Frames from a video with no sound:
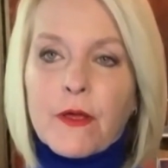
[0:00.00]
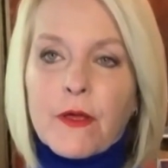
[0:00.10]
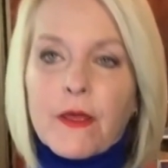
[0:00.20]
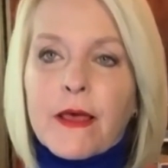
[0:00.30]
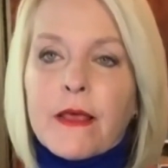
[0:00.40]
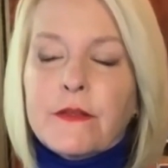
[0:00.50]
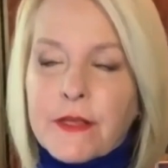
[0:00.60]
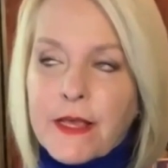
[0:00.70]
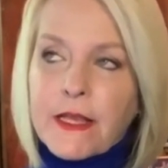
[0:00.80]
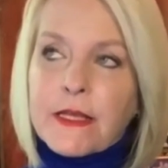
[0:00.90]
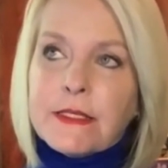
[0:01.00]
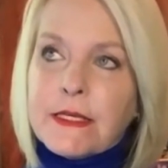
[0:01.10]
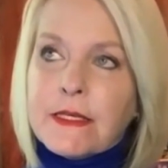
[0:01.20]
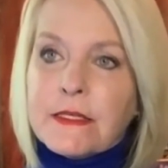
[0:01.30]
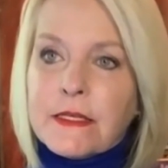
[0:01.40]
And
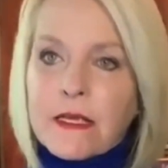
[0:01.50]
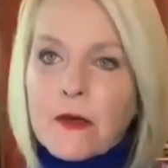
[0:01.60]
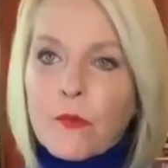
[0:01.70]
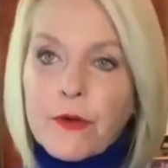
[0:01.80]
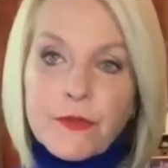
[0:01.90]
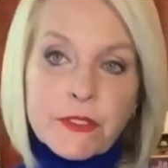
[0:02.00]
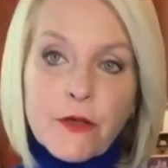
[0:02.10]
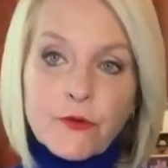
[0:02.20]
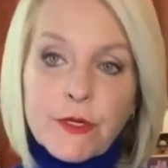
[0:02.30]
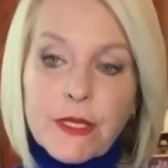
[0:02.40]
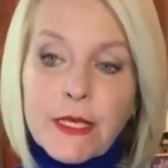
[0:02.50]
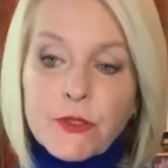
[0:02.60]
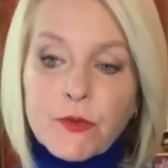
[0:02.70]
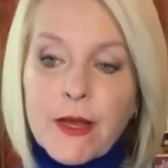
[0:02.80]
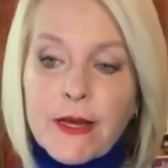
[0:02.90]
indeed, what this country
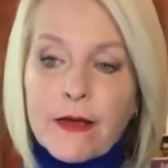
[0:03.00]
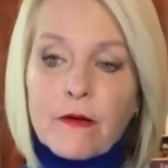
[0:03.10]
needs right now,